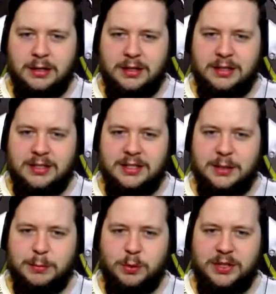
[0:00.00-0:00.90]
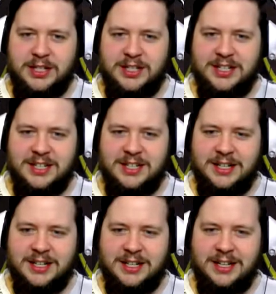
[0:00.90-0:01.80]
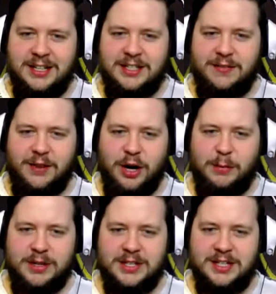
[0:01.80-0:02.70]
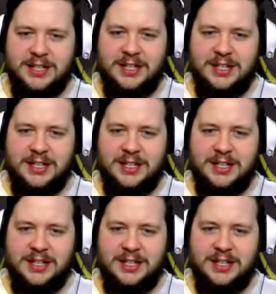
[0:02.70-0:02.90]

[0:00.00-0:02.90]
This is spooky. This environment.